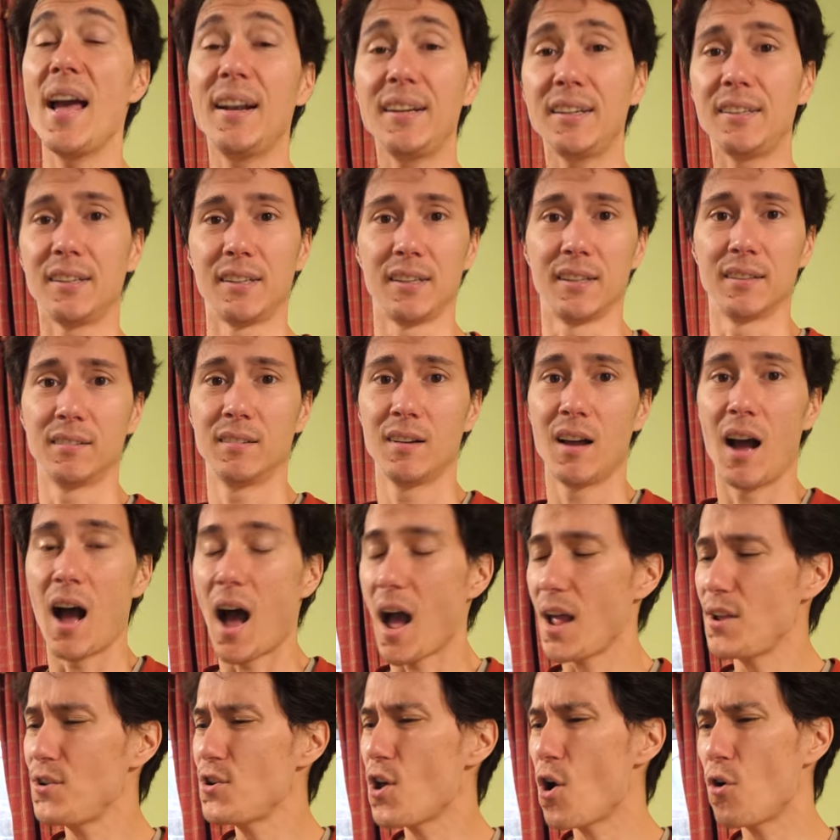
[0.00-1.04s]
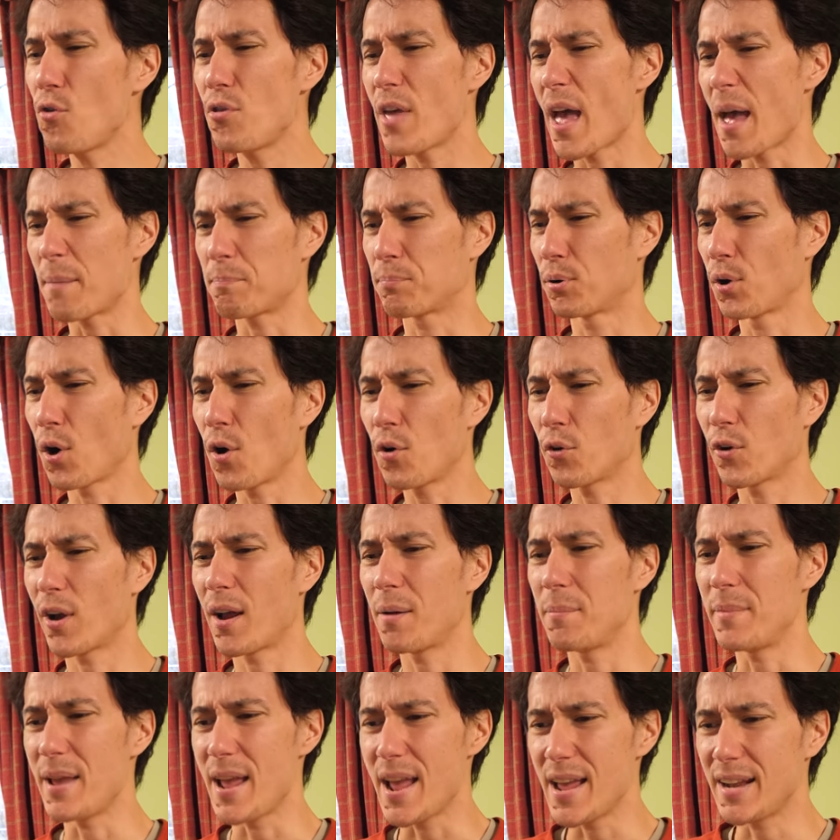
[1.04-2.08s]
Editing, I know that
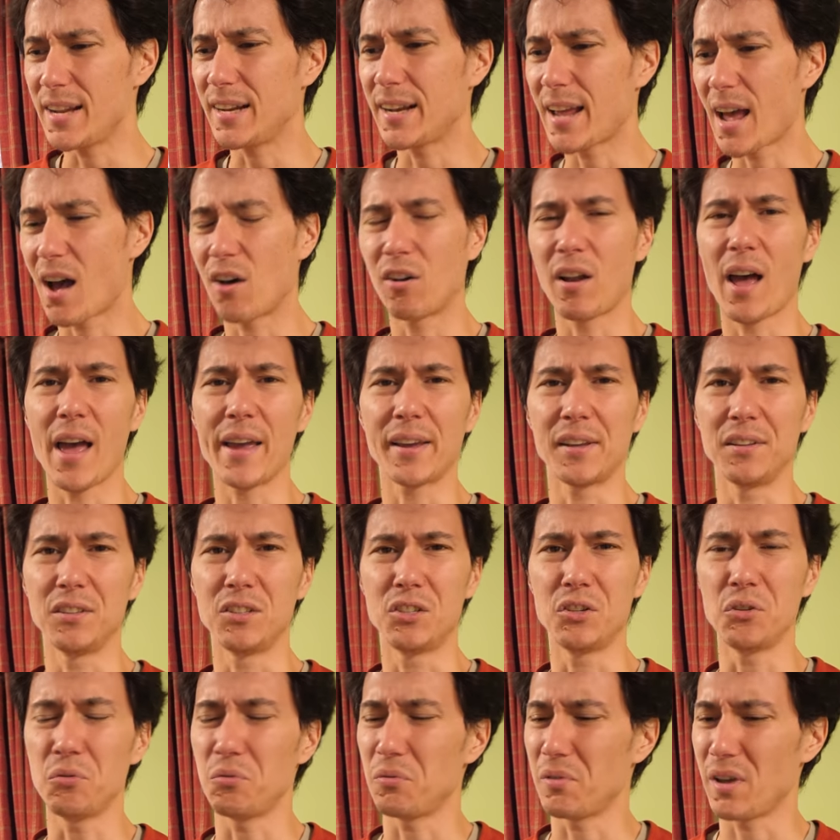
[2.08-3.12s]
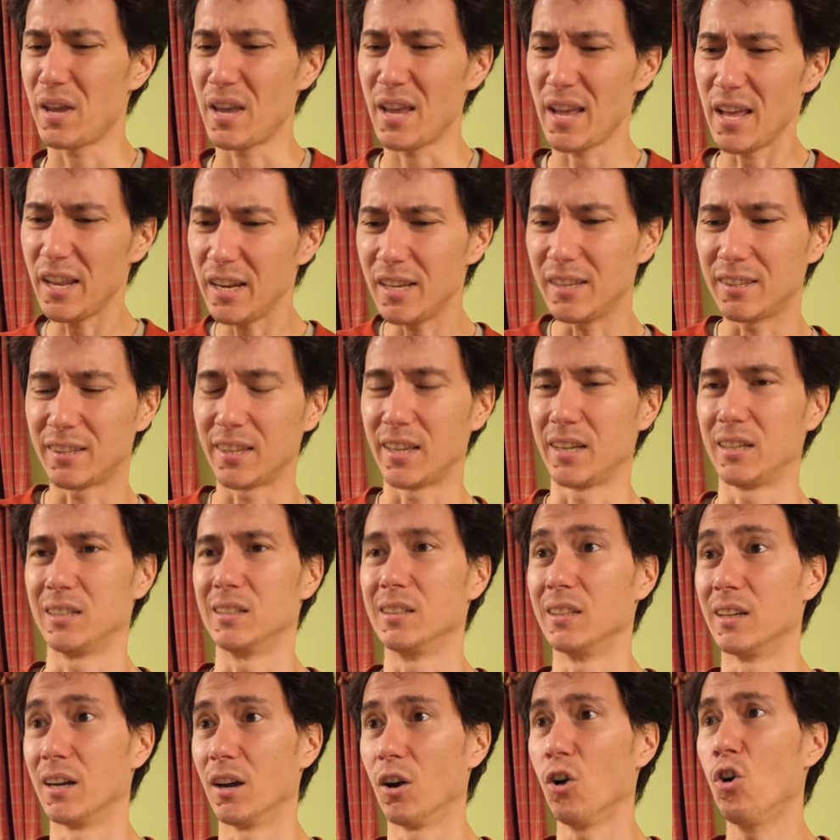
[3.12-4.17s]
program in and out. I can do anything
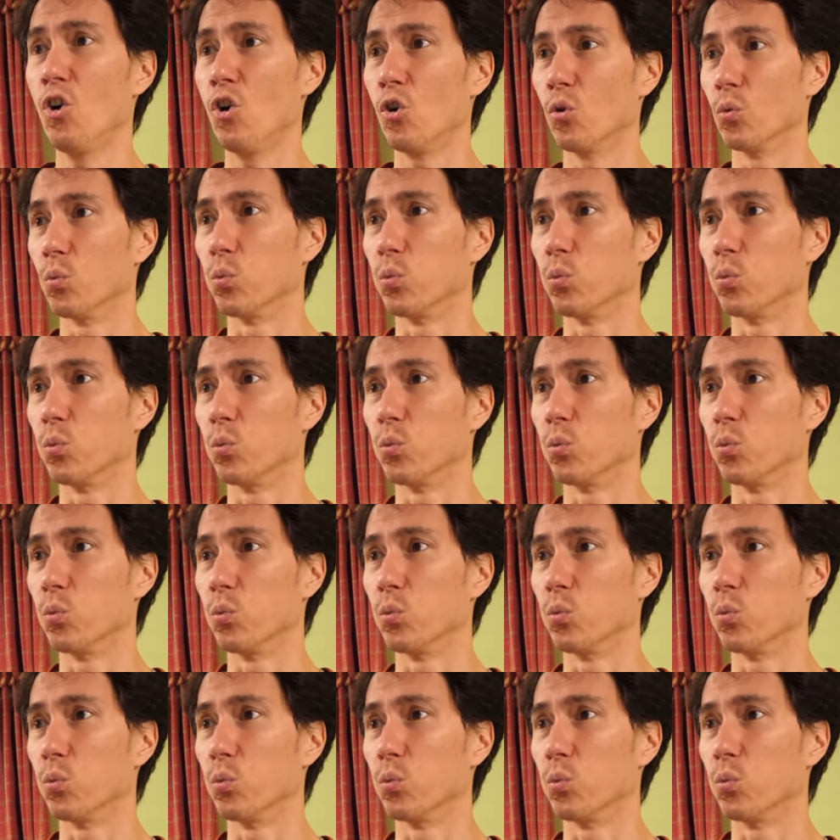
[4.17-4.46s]
in there.